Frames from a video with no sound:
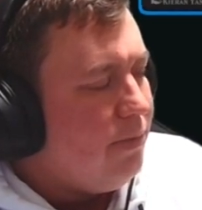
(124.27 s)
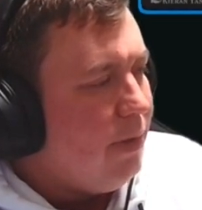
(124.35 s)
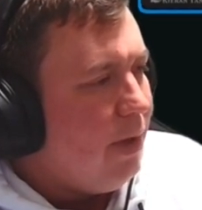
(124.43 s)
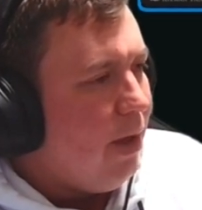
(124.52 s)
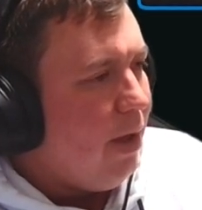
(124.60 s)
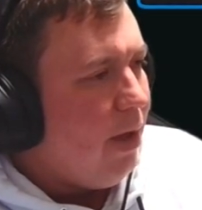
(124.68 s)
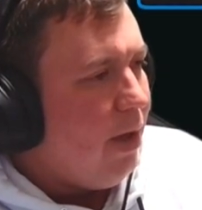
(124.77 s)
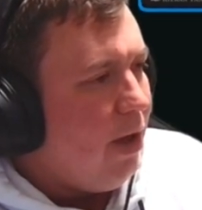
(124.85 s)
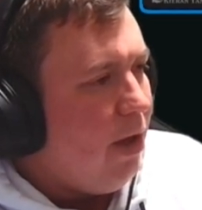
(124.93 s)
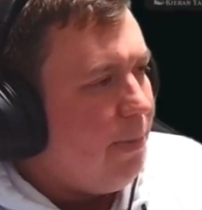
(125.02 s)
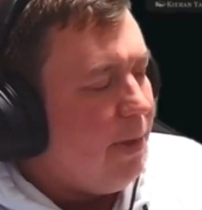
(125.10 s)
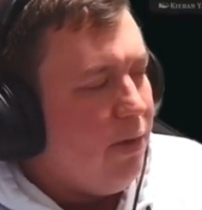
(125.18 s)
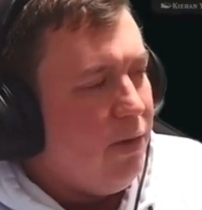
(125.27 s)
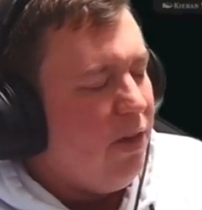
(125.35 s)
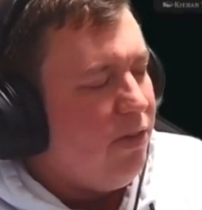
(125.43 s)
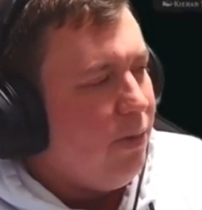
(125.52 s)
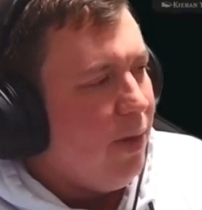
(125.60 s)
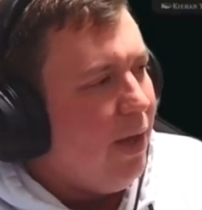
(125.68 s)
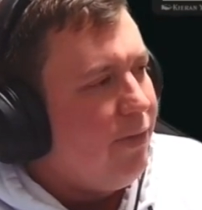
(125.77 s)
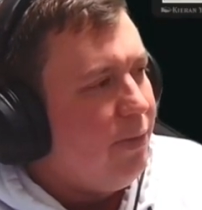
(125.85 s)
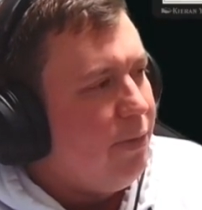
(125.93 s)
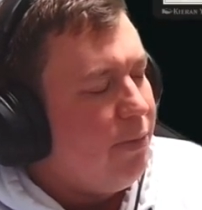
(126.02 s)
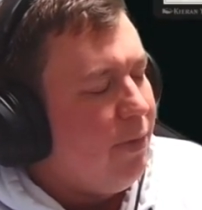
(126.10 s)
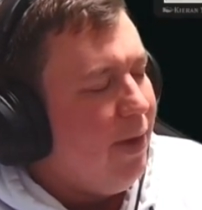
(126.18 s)
Harbin, has
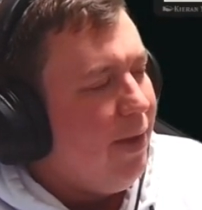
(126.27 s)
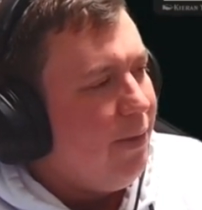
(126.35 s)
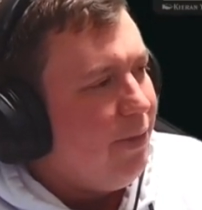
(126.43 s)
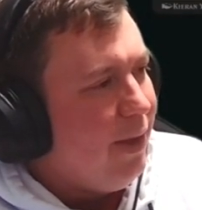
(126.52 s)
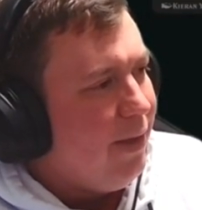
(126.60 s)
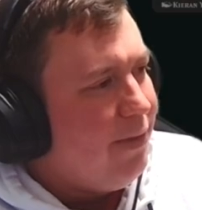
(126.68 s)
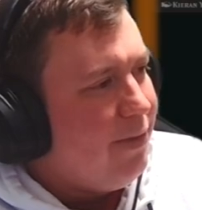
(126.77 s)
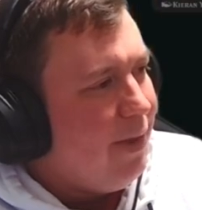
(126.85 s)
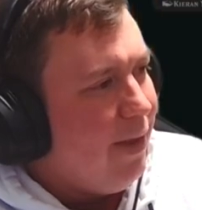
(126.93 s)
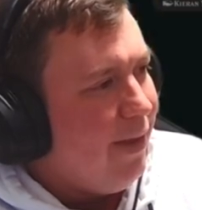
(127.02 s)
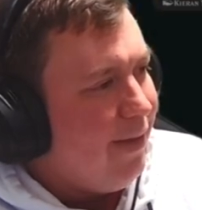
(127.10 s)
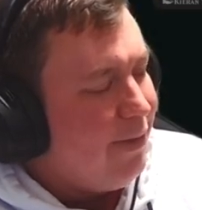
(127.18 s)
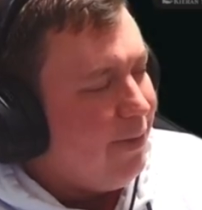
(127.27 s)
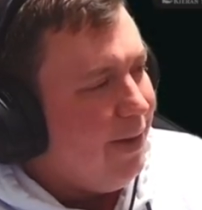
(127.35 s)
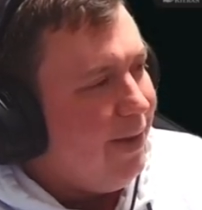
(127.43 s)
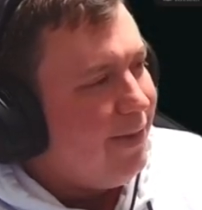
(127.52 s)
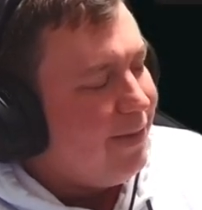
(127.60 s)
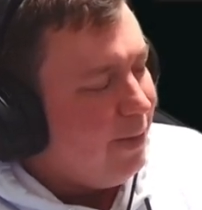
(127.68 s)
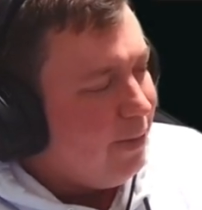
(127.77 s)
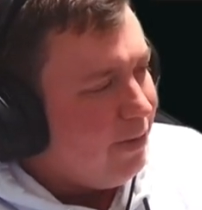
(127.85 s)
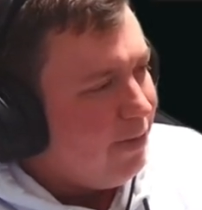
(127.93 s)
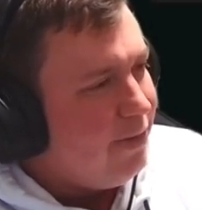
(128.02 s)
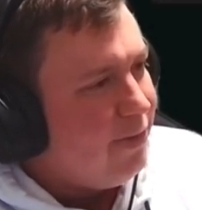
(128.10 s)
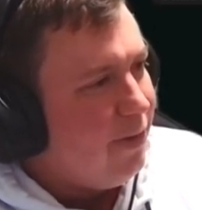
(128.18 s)
3 soldiers,
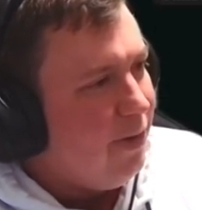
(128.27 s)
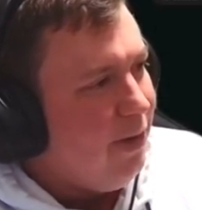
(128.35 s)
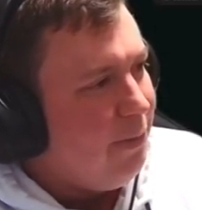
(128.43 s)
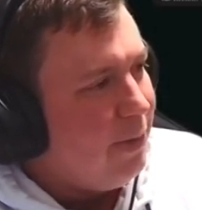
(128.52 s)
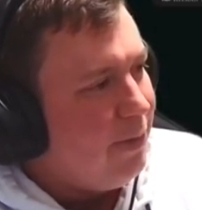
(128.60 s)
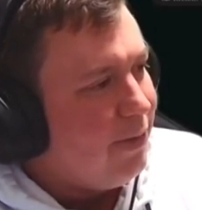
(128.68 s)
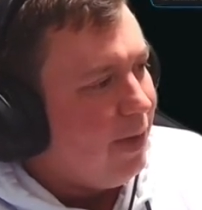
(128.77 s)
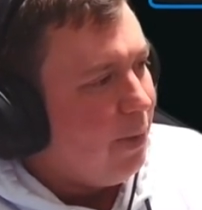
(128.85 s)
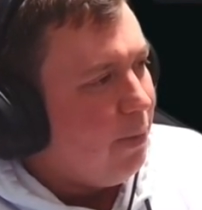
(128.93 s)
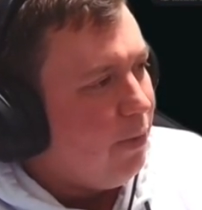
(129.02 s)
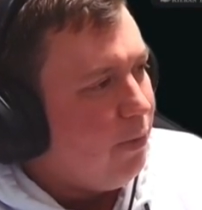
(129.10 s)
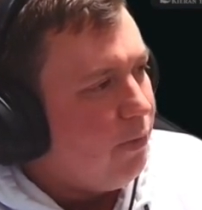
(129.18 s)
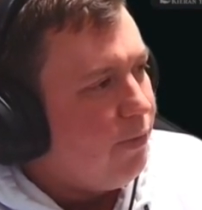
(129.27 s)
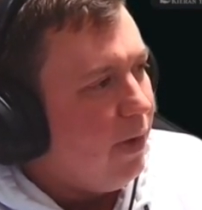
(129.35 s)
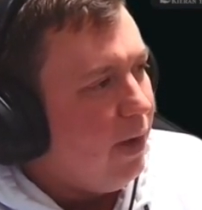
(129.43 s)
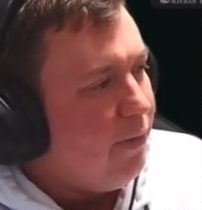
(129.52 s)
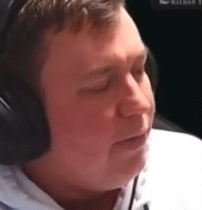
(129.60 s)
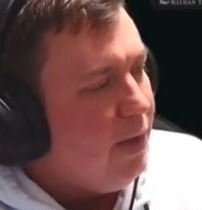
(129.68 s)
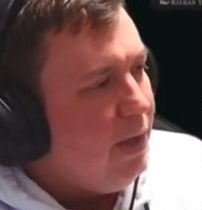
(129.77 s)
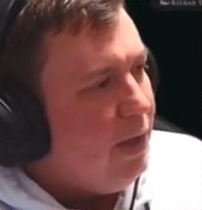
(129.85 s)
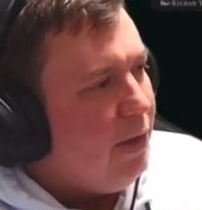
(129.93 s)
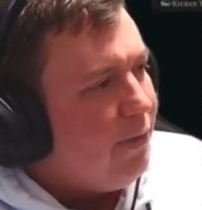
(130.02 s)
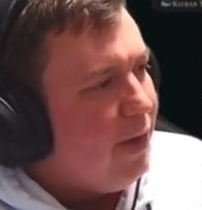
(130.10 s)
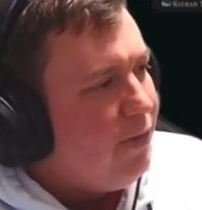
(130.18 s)
so you need to be able to attack with all 5,
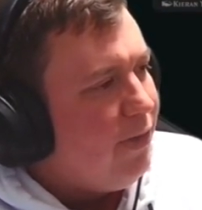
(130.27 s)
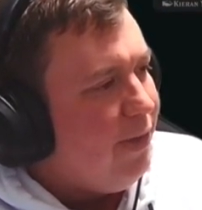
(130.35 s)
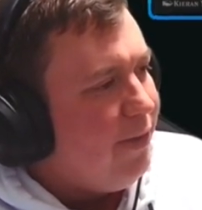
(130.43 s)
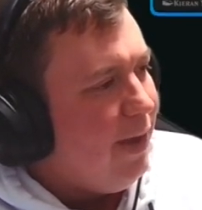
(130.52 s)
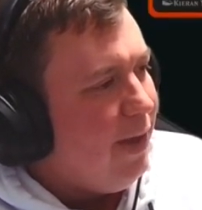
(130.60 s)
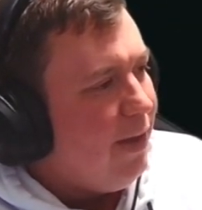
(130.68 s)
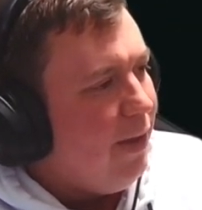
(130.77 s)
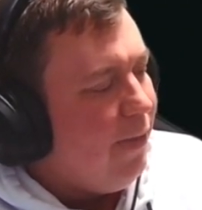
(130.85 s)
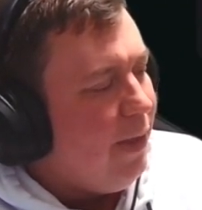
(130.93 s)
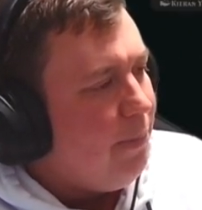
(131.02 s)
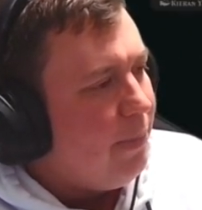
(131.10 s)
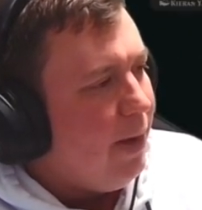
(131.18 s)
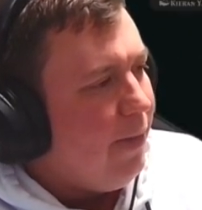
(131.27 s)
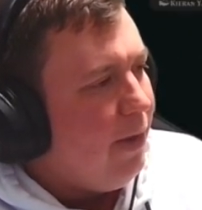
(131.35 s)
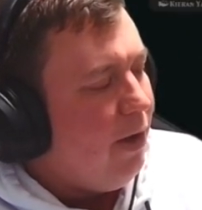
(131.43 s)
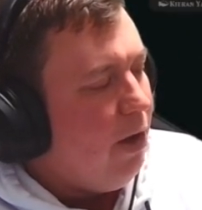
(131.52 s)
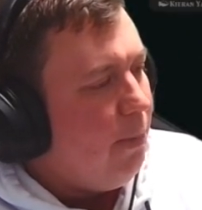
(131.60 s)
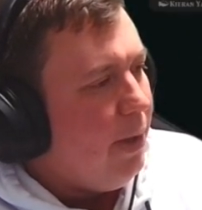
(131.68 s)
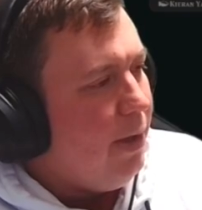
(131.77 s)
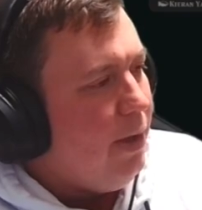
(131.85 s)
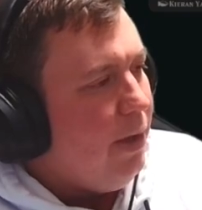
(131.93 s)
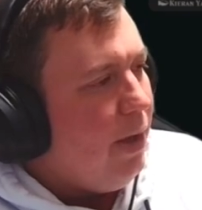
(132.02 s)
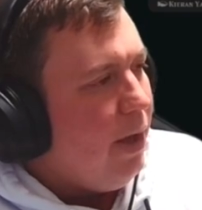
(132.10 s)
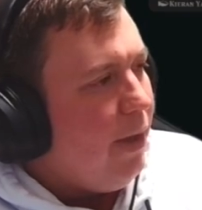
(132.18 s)
flash these in, and then play the Harbin,
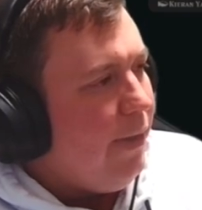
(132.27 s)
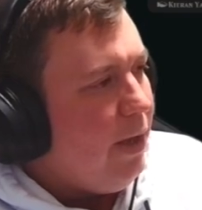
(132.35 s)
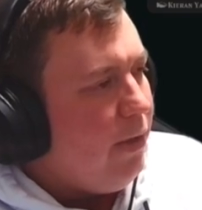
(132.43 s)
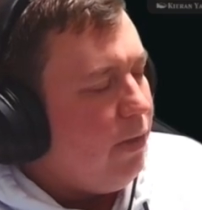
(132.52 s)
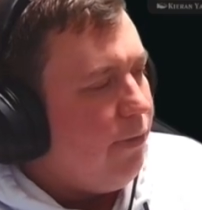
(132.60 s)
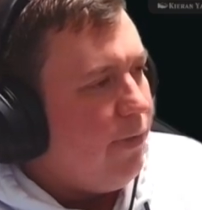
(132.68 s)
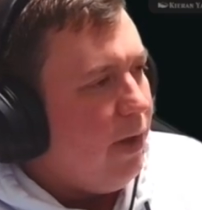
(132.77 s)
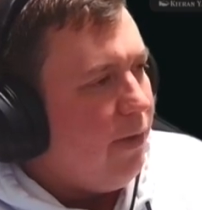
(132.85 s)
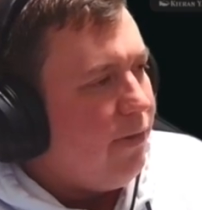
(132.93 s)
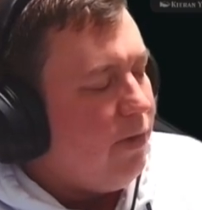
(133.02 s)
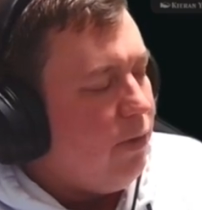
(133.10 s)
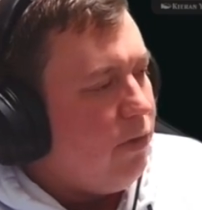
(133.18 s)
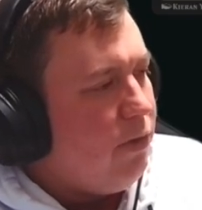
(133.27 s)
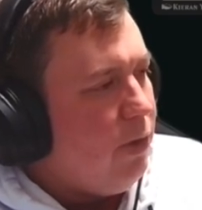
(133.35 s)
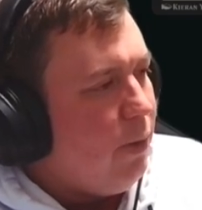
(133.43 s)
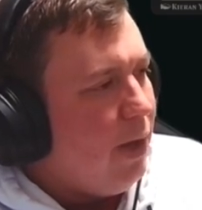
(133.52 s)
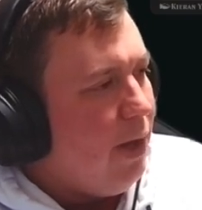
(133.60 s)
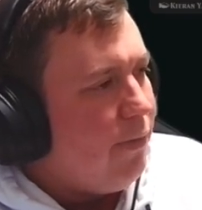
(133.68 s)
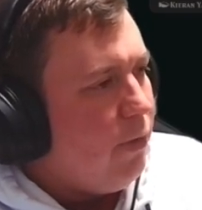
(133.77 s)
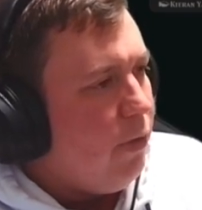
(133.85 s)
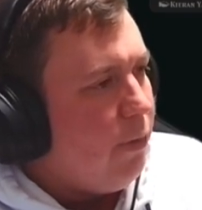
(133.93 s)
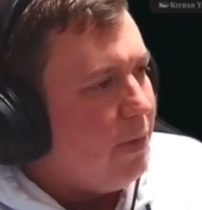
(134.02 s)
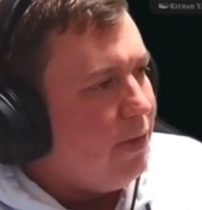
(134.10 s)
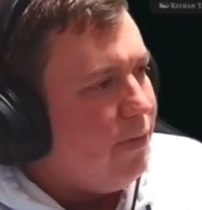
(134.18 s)
and then the 5 soldiers that you have on the
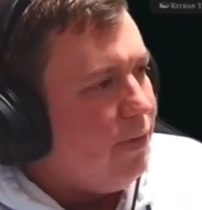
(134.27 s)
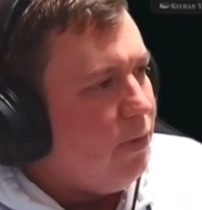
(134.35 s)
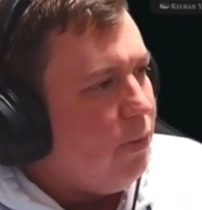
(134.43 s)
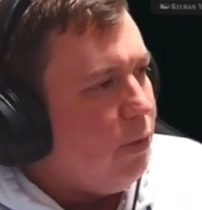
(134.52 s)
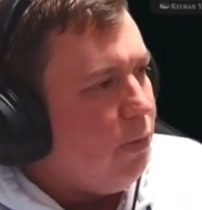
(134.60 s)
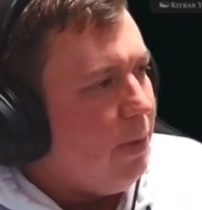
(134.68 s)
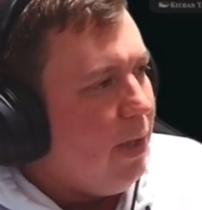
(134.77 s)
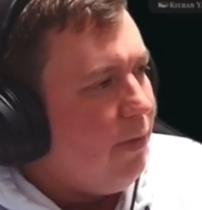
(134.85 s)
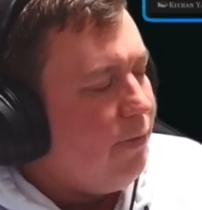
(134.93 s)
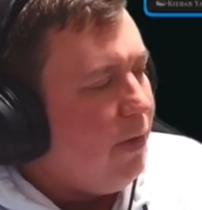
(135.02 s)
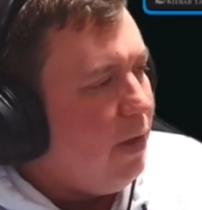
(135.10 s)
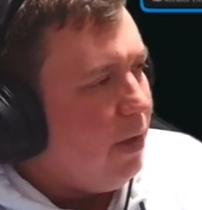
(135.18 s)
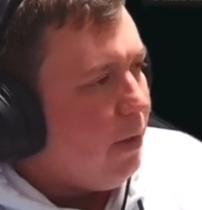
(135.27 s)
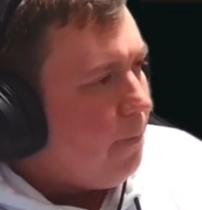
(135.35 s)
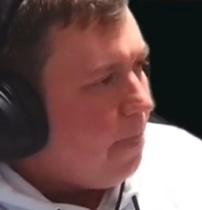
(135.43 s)
battlefield will be flying.